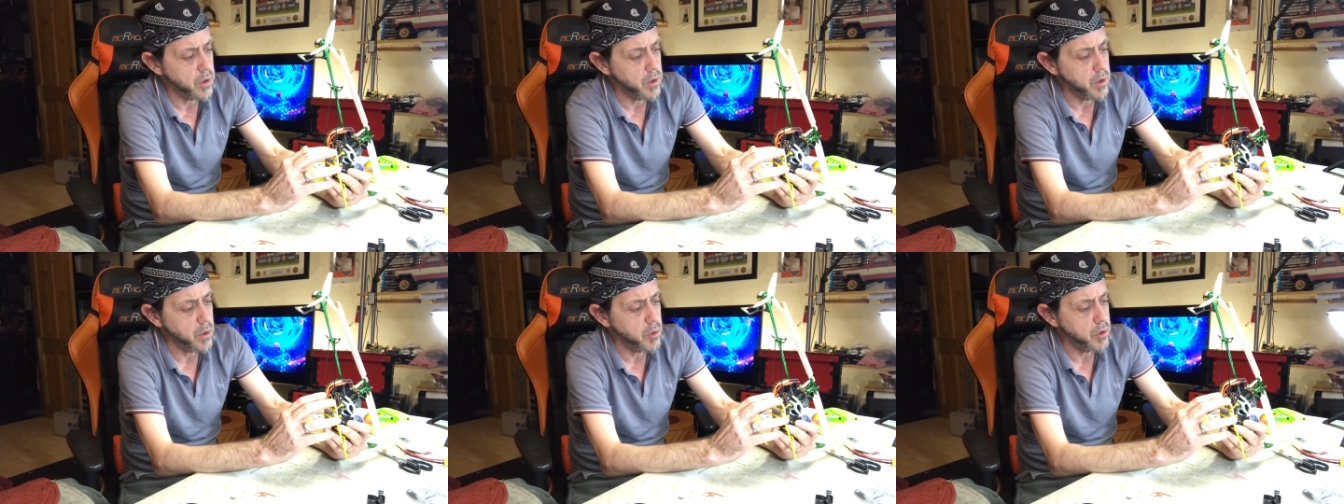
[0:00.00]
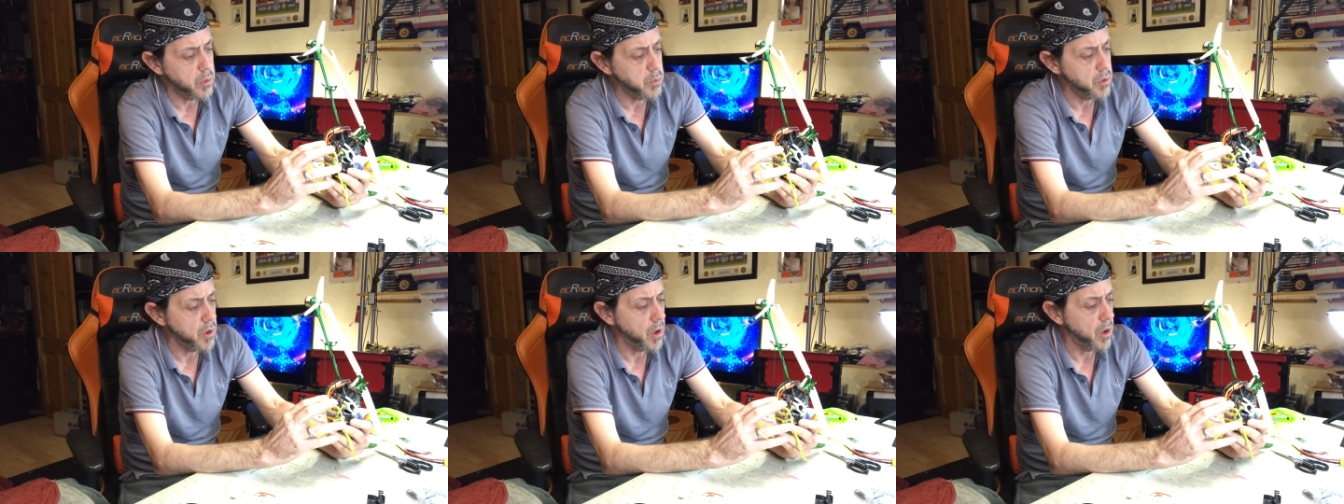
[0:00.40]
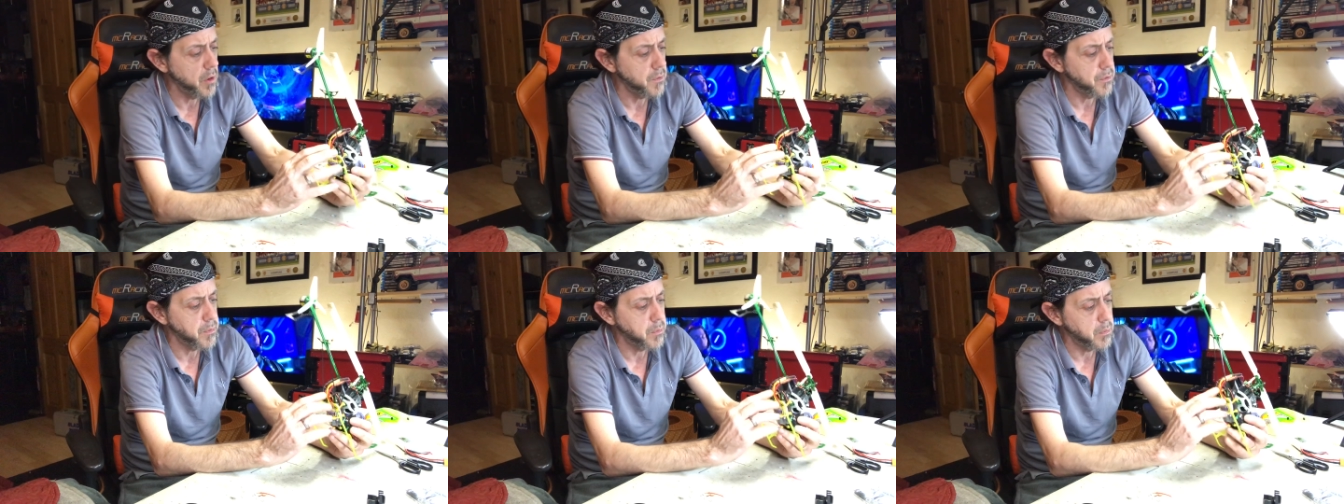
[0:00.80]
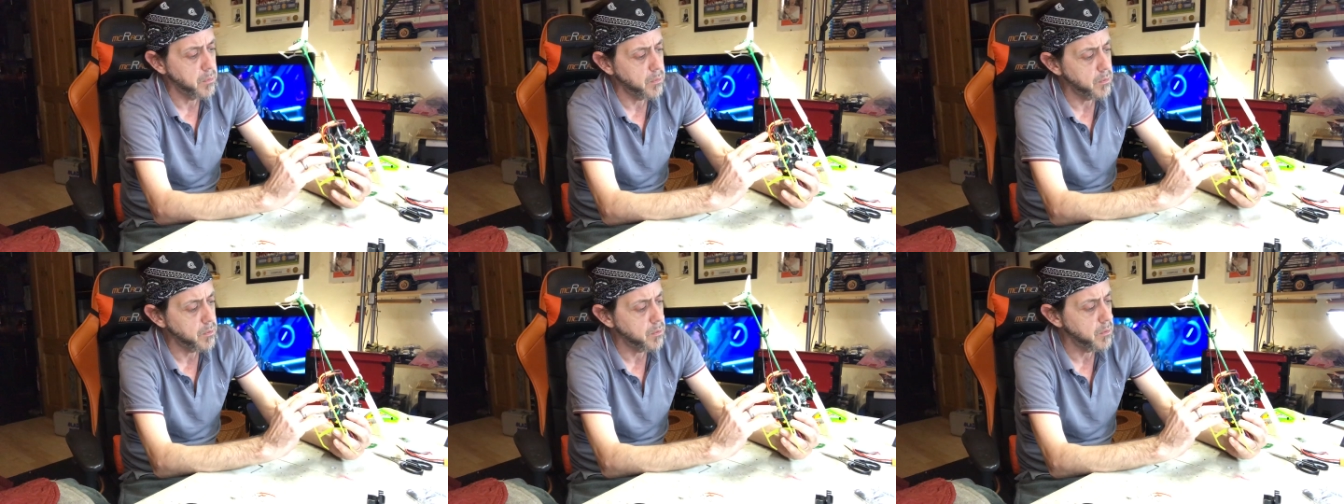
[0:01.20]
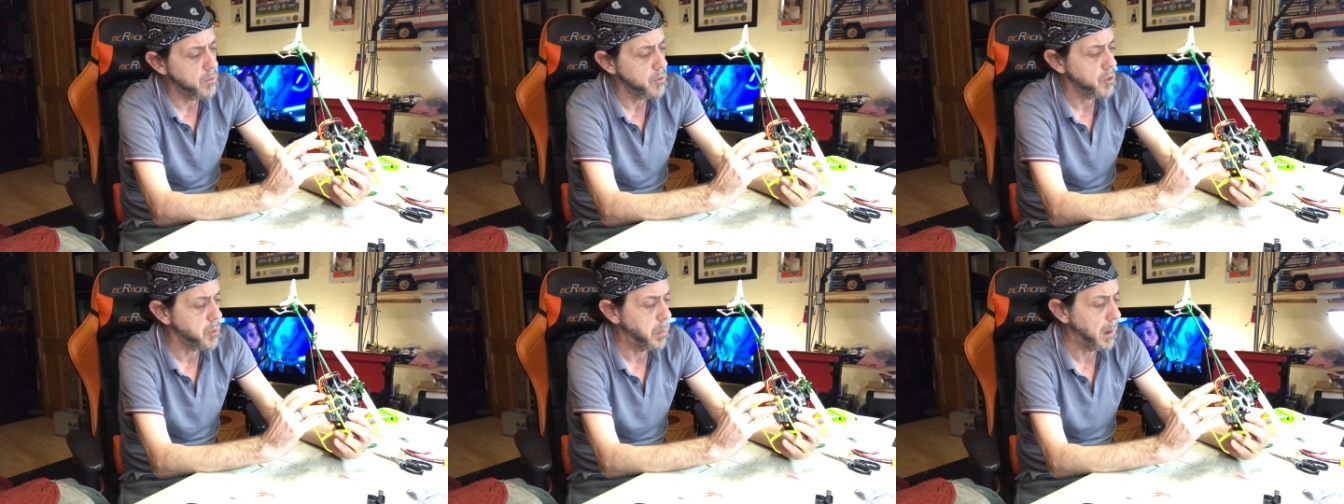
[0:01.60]
do some sort of
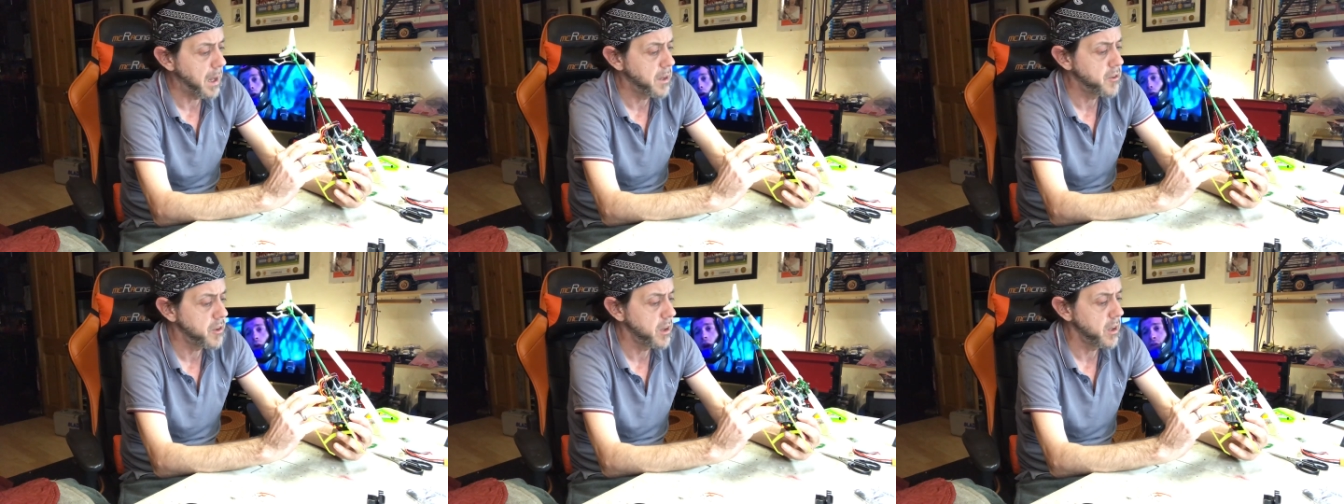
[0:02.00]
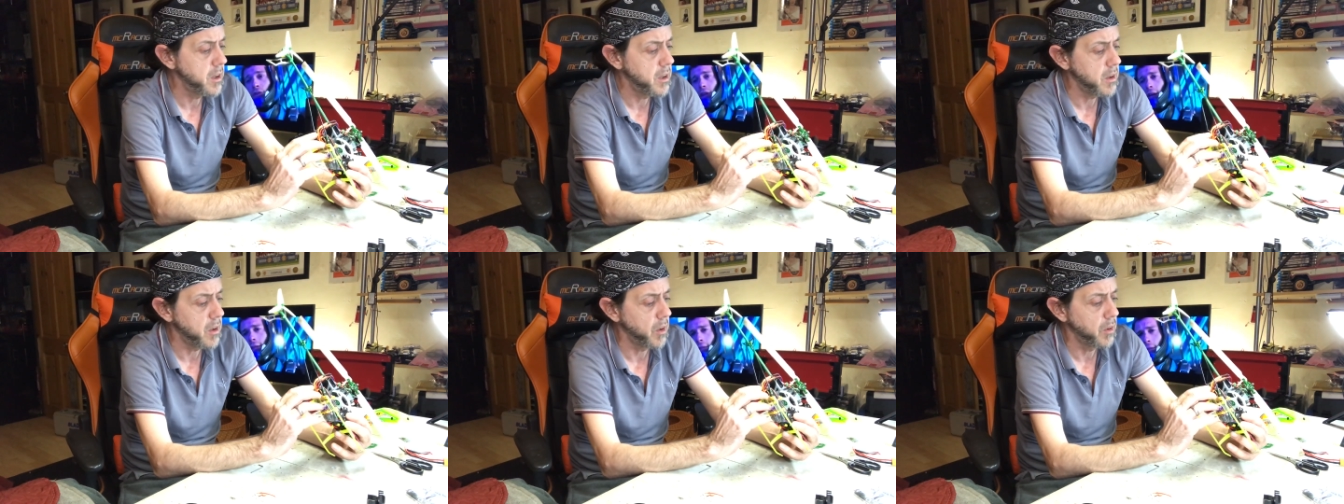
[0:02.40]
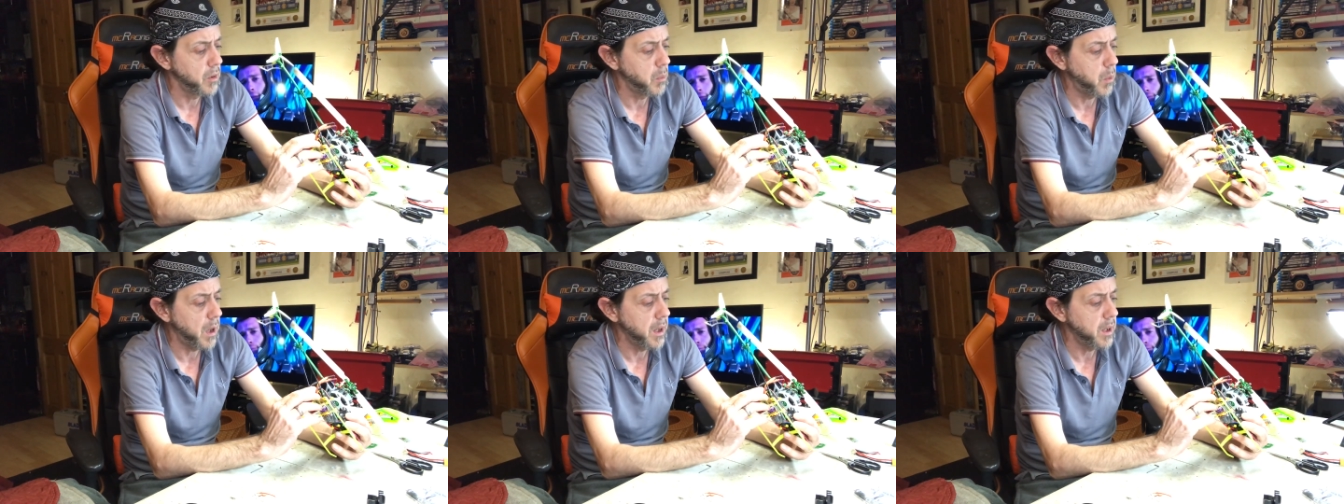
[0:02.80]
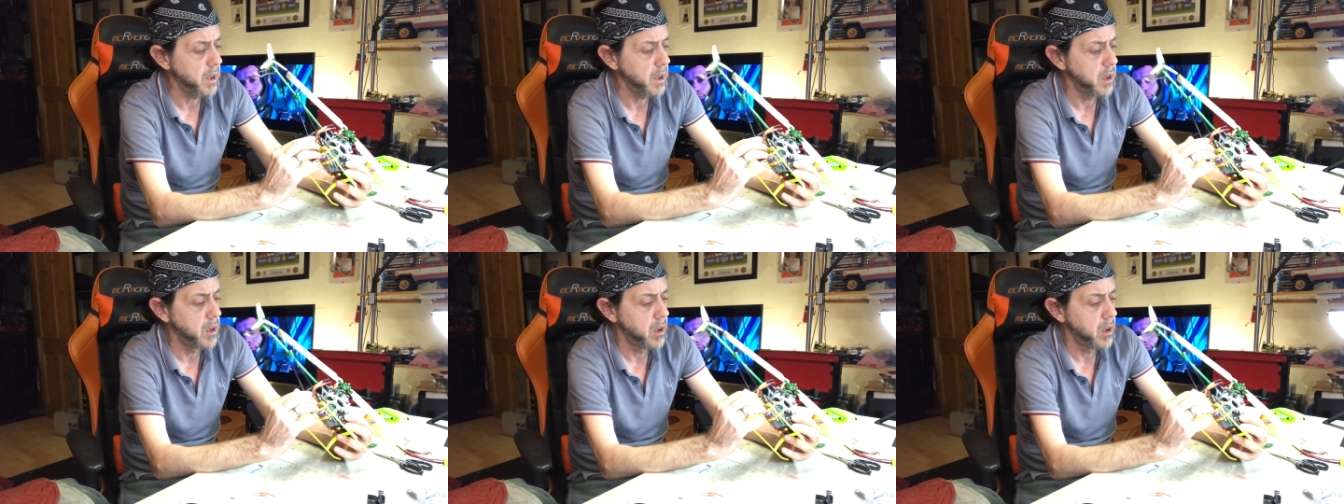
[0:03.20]
splicing on the wire